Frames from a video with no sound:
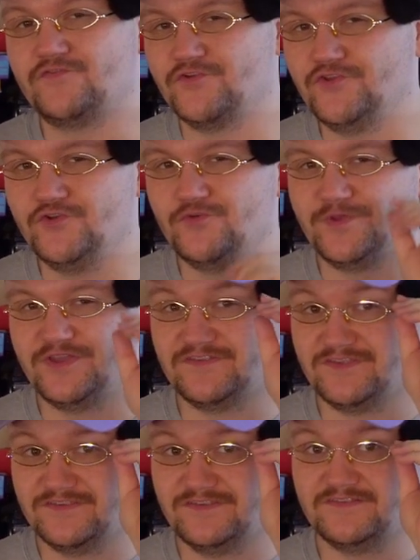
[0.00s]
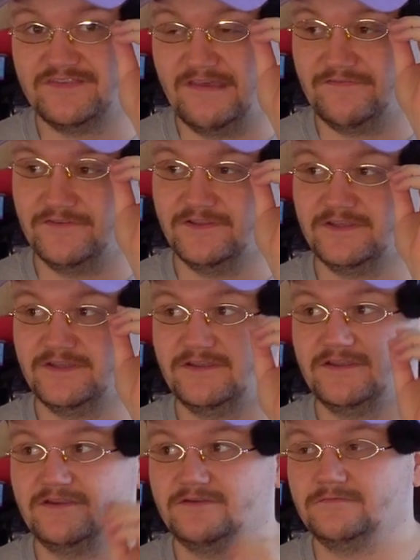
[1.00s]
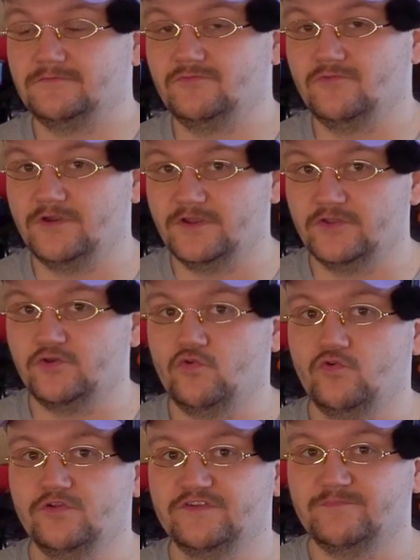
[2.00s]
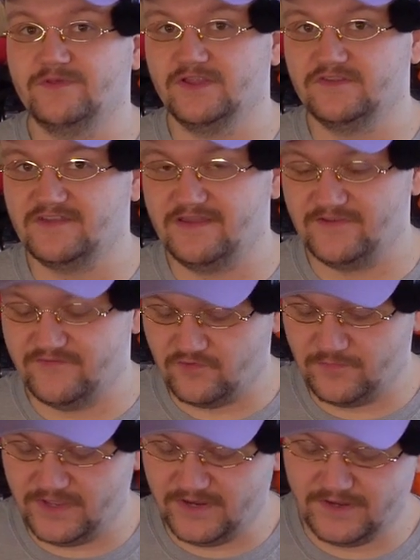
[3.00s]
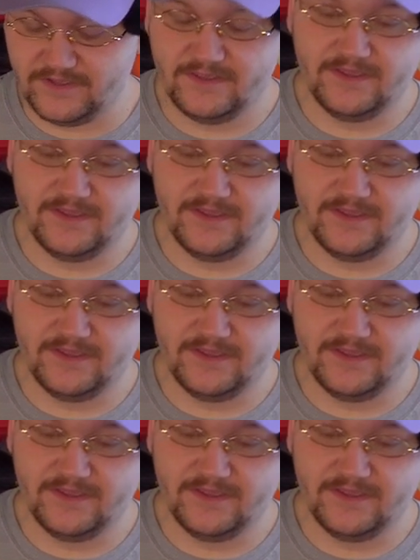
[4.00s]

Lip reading: for you, because this is definitely one of the coolest builds I've ever made.